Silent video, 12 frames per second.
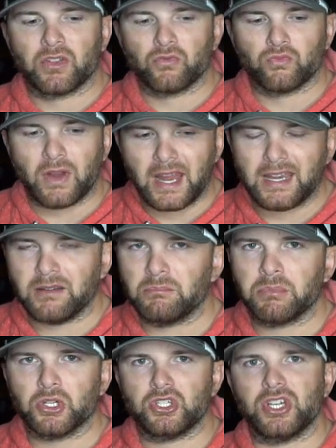rain
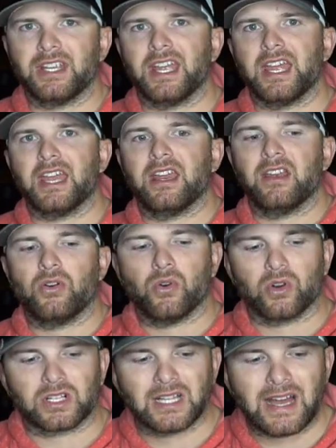pushing in
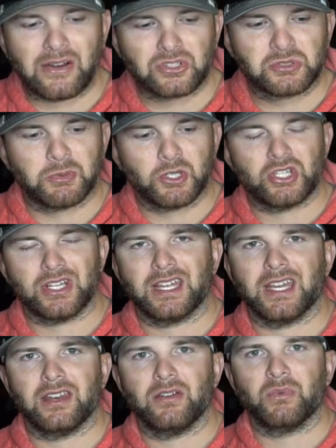or clouds pushing
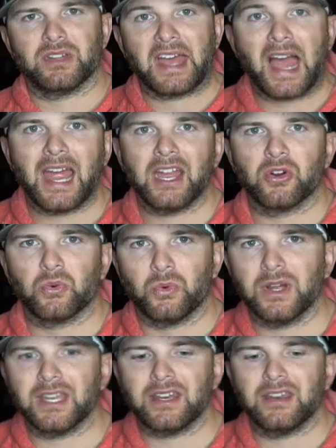in with higher
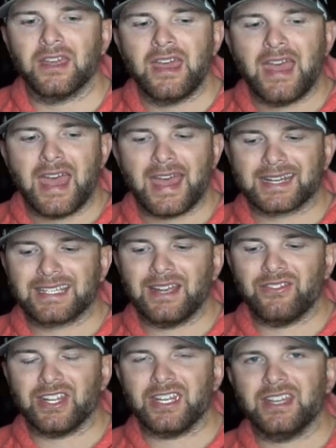wind
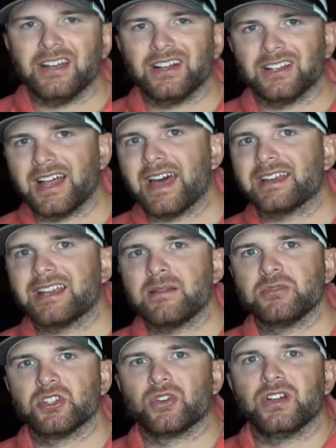activity, a lot of
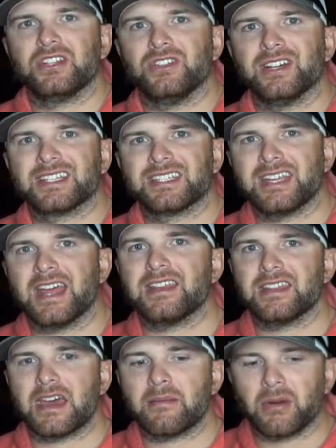times you're going to
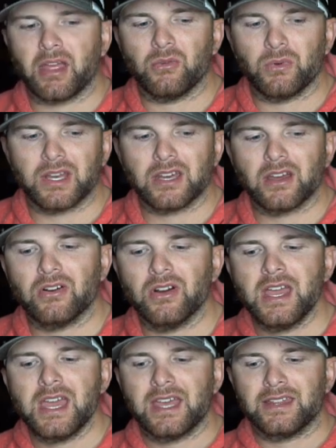extend that bite window.
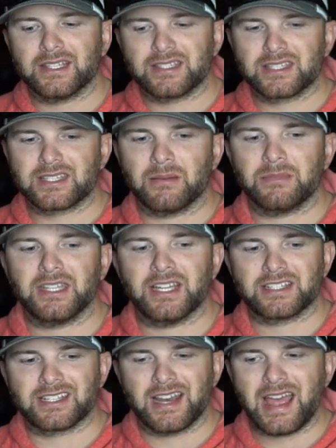And this is something
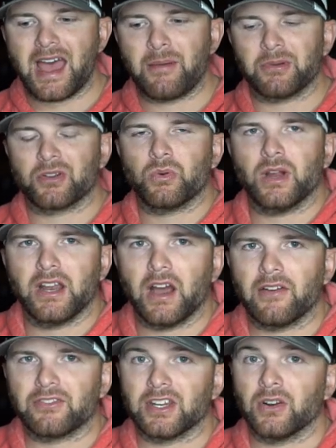that's going to happen quite
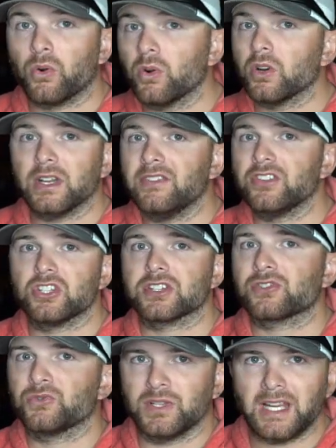often, or even
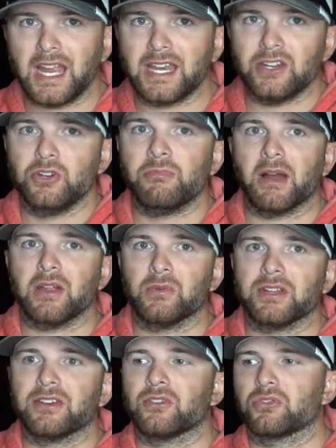just create a new bite
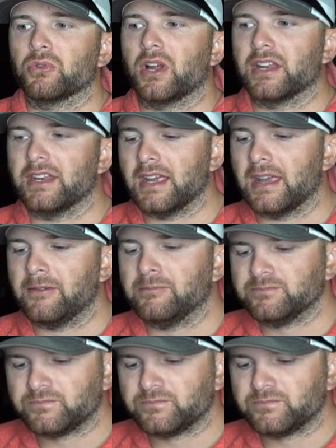window throughout a day.